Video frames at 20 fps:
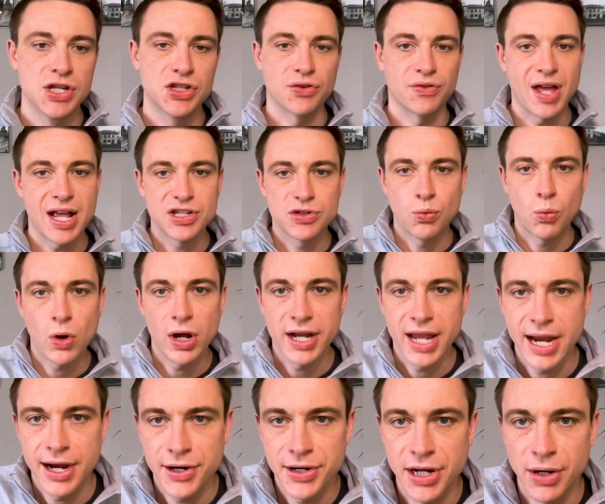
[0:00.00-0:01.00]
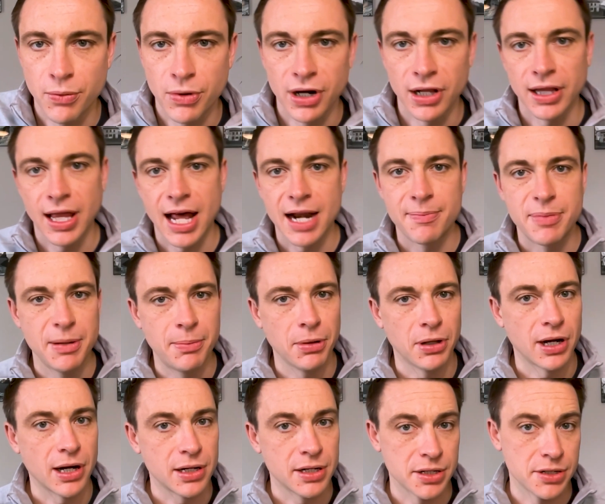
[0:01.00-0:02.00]
So that's one area where a lot of people
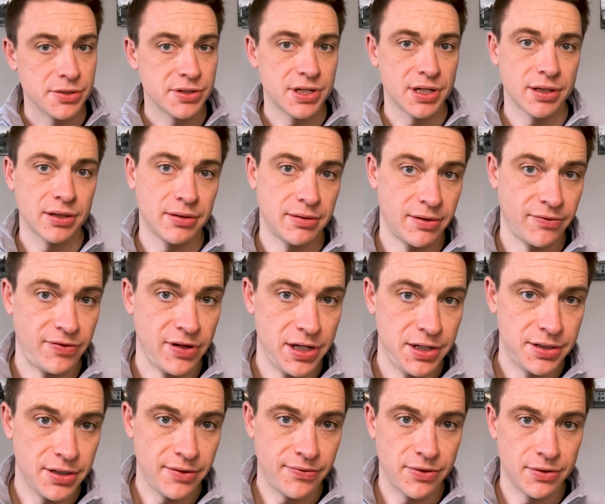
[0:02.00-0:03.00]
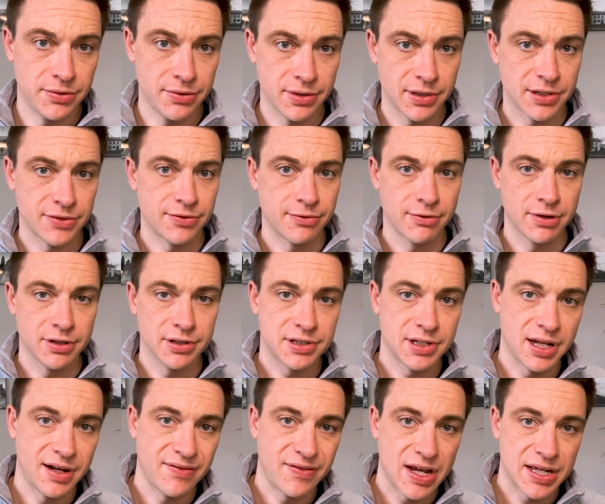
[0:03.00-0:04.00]
aren't using the feature if they're doing this for real
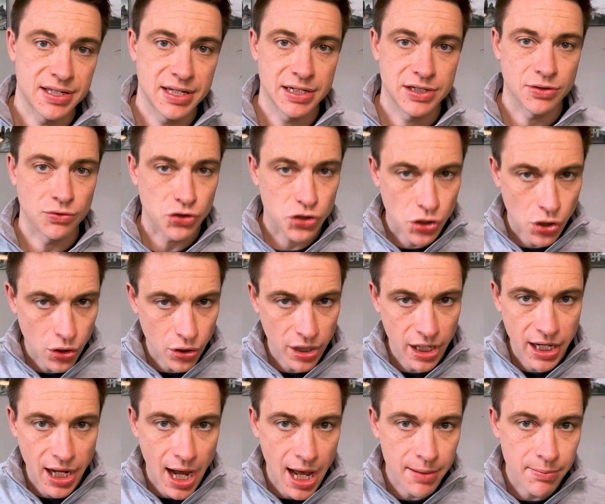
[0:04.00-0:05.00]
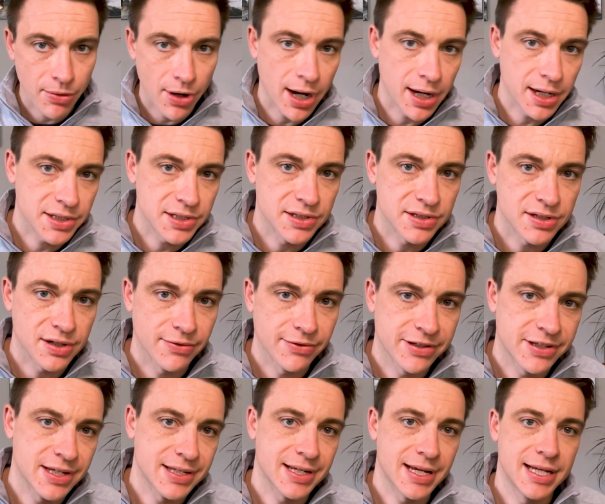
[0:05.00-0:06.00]
estate investing. So turning on products and
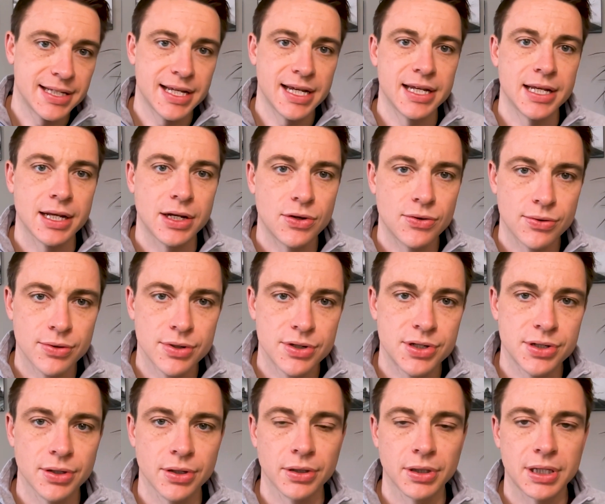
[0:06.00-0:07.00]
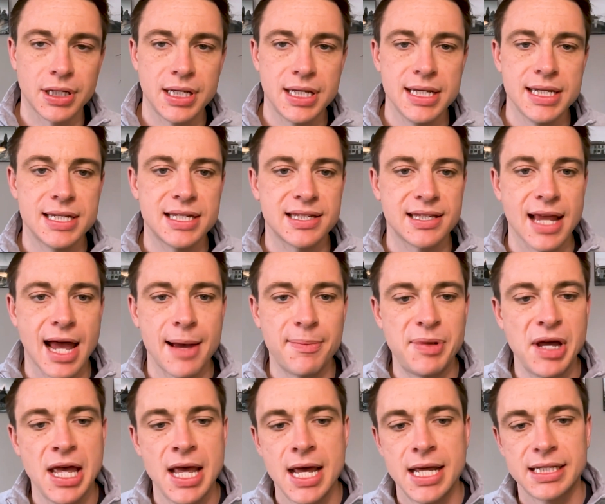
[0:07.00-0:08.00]
services is a crucial key
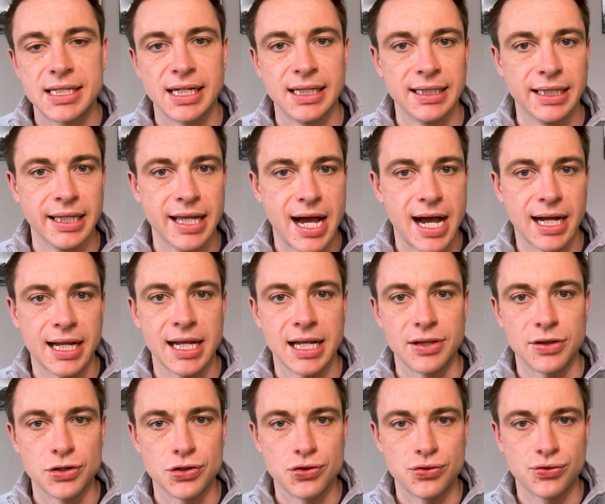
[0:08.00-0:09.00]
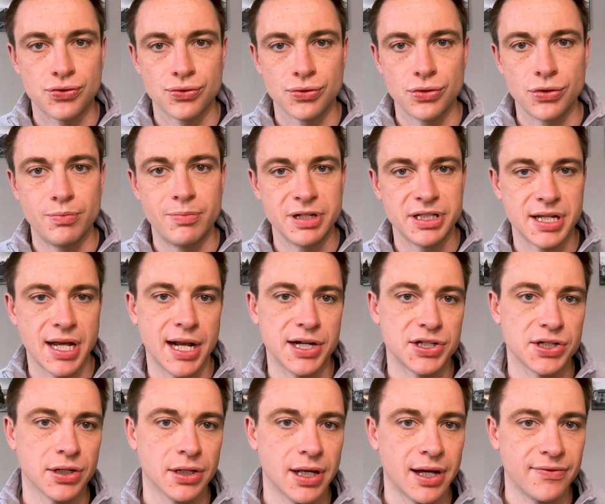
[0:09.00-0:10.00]
step to unlocking the true
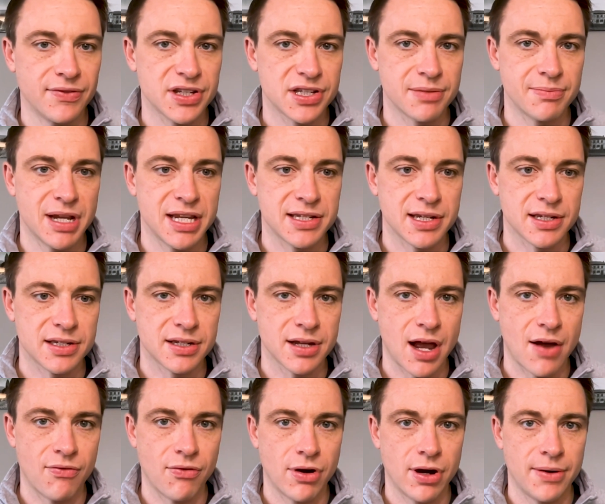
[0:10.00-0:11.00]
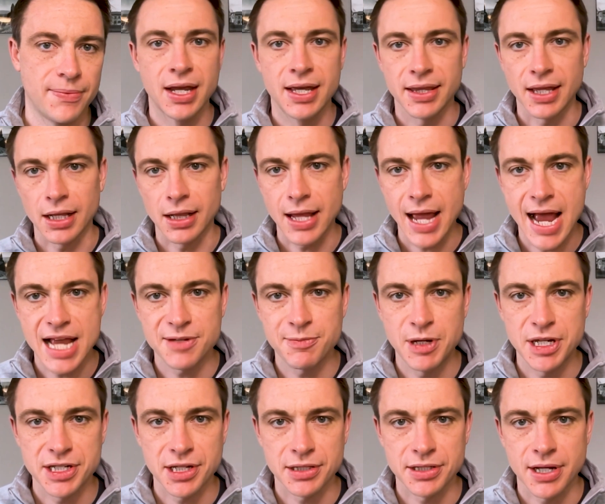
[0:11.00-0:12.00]
potential of this amazing software. The last
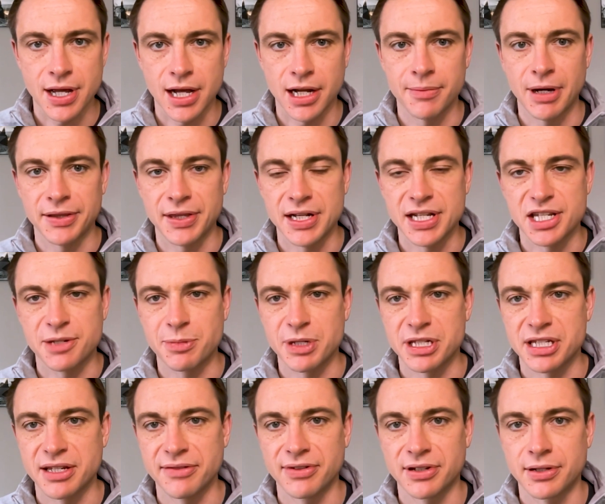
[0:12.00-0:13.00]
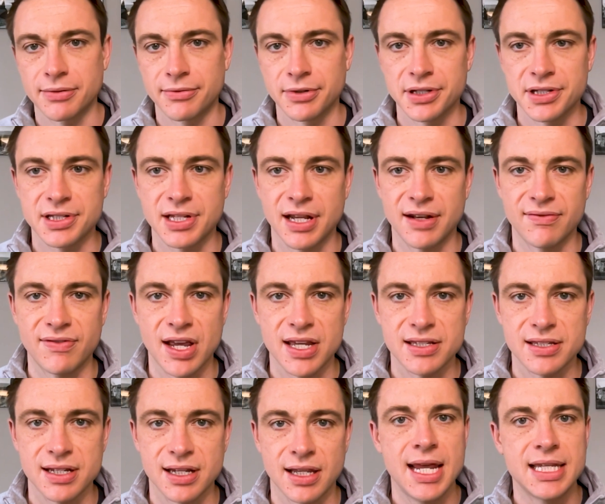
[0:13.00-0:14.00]
piece I'll talk about that is specific to real estate
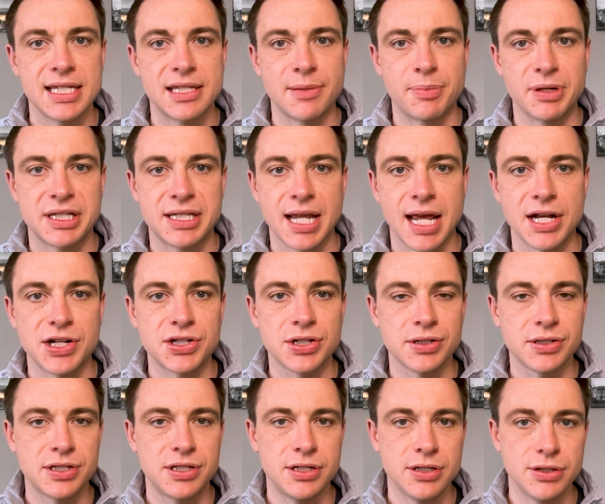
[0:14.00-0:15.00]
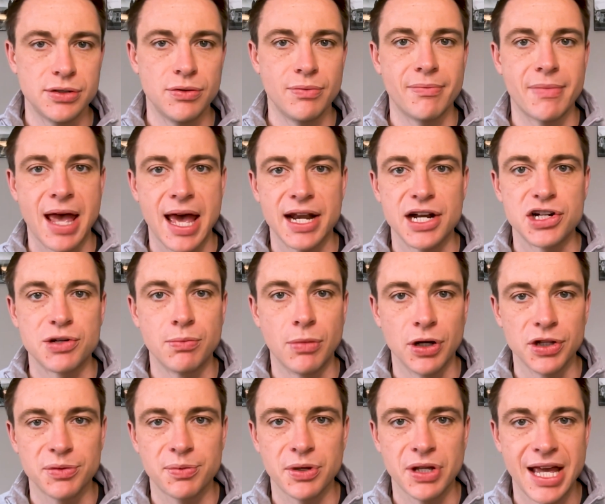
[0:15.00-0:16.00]
investing is the potential to manage
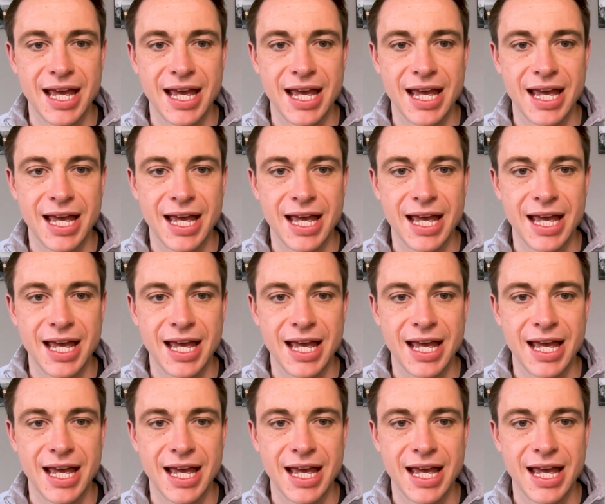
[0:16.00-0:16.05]
multiple